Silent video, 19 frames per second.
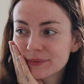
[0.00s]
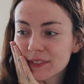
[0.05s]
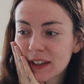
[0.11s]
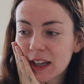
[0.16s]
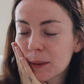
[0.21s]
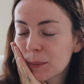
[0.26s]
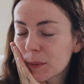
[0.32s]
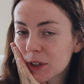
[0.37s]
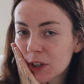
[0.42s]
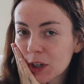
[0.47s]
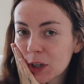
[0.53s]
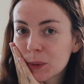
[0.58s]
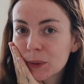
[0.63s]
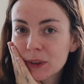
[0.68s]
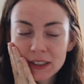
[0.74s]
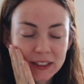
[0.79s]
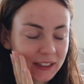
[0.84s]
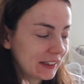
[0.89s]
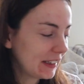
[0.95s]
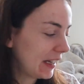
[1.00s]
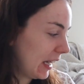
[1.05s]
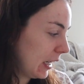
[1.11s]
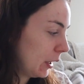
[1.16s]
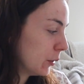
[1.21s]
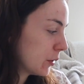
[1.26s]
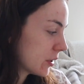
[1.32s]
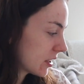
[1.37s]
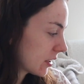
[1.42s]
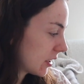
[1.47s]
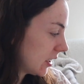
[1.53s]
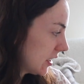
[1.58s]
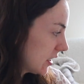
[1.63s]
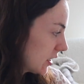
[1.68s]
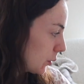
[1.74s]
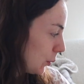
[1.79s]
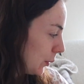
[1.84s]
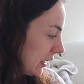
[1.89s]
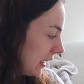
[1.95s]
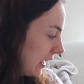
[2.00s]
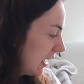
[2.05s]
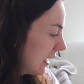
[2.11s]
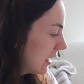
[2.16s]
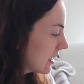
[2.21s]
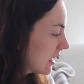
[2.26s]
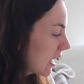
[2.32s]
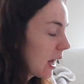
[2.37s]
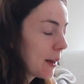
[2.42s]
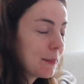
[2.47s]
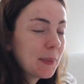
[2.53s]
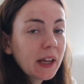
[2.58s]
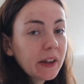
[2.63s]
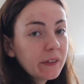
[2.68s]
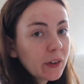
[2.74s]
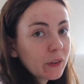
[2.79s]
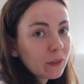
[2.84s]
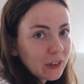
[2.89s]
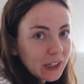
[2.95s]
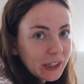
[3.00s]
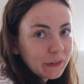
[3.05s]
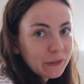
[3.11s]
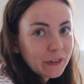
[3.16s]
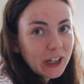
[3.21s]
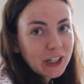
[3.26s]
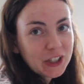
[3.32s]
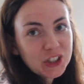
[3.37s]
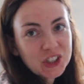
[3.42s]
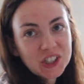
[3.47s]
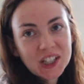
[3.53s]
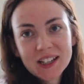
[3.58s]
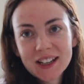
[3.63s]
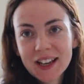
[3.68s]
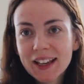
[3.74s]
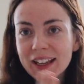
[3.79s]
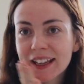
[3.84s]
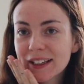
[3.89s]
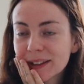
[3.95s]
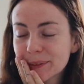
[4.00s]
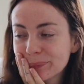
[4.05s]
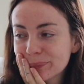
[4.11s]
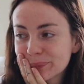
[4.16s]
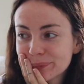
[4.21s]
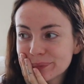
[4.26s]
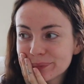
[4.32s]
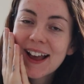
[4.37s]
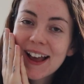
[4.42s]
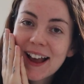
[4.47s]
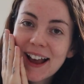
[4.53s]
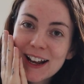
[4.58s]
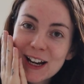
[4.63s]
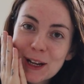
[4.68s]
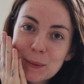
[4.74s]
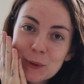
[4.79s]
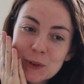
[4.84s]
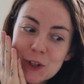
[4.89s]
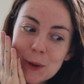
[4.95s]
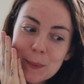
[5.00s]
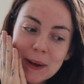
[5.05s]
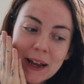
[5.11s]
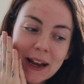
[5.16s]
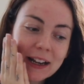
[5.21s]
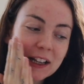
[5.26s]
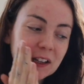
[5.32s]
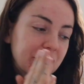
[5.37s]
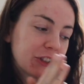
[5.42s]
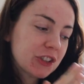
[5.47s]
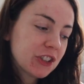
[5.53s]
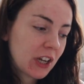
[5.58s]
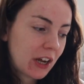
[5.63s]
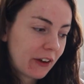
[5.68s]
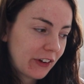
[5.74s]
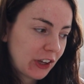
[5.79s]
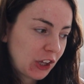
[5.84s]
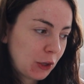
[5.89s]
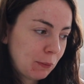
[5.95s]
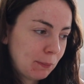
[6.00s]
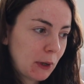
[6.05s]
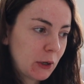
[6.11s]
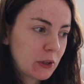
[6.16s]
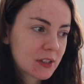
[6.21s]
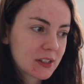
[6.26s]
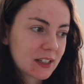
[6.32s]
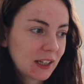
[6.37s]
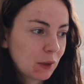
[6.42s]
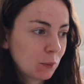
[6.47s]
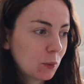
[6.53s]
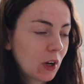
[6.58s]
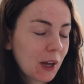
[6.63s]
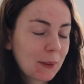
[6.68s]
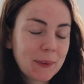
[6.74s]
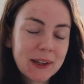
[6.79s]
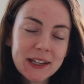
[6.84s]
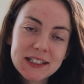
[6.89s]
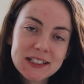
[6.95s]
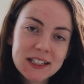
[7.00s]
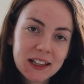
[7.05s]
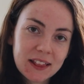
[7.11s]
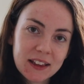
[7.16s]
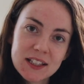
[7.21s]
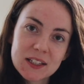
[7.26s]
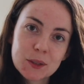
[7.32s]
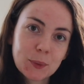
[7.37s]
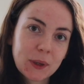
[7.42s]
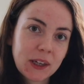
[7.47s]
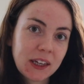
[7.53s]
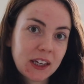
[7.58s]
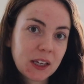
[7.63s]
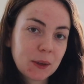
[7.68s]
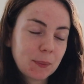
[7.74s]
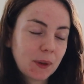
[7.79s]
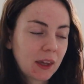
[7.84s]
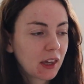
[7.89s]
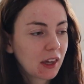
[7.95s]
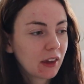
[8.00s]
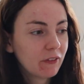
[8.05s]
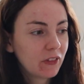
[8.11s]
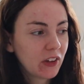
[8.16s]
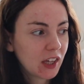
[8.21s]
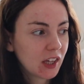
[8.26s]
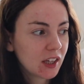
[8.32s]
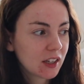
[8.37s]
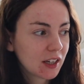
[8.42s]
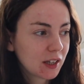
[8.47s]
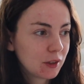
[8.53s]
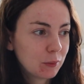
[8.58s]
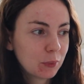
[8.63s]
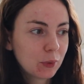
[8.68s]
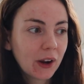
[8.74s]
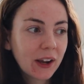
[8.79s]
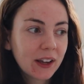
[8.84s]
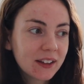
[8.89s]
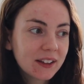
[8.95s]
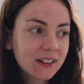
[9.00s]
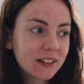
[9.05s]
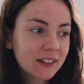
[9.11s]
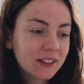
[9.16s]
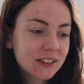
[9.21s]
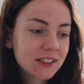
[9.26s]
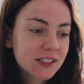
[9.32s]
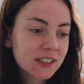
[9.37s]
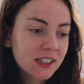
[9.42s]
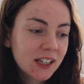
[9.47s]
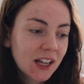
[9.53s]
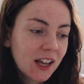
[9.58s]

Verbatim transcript: I'm going to go clean the house because we need a bit of a refresh today. And I'm also planning on showing you mostly what I'm eating this week, being vegan and pregnant,